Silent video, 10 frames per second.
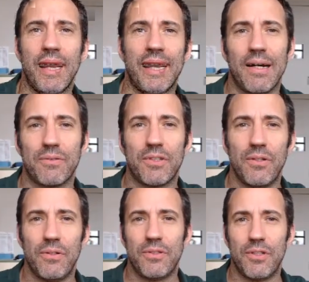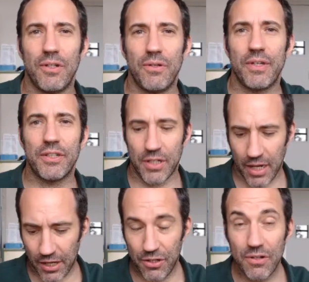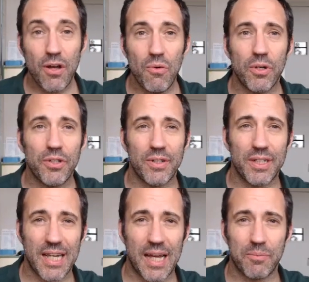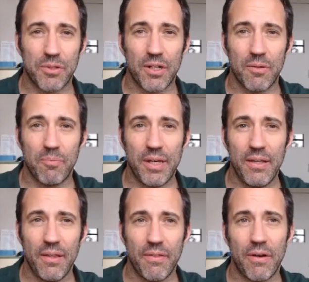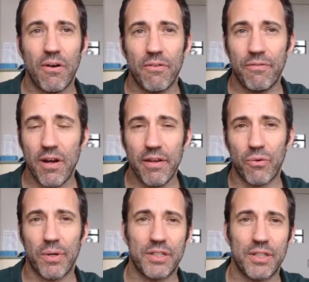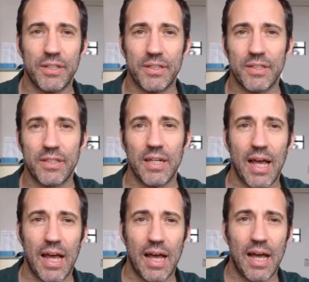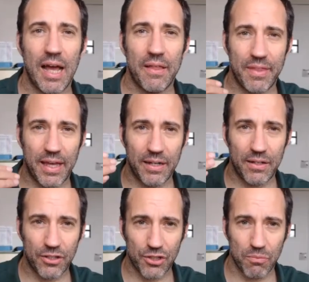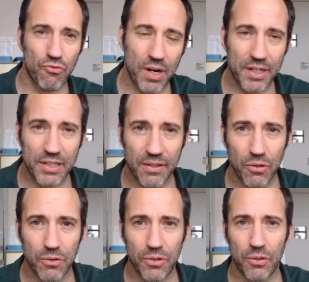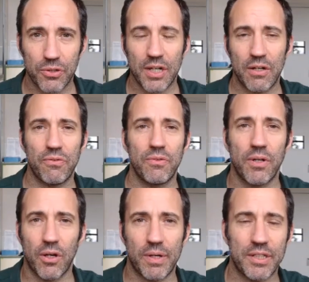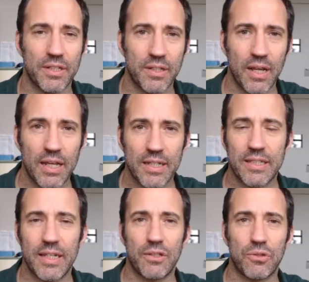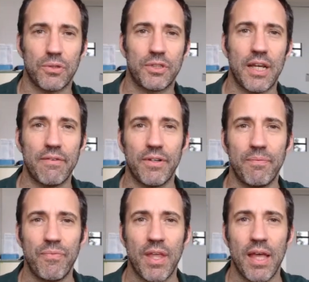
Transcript: how to do this, you know what your exam's going to be. There are 5 questions and then some writing that you'll do yourself, question 6 or 7.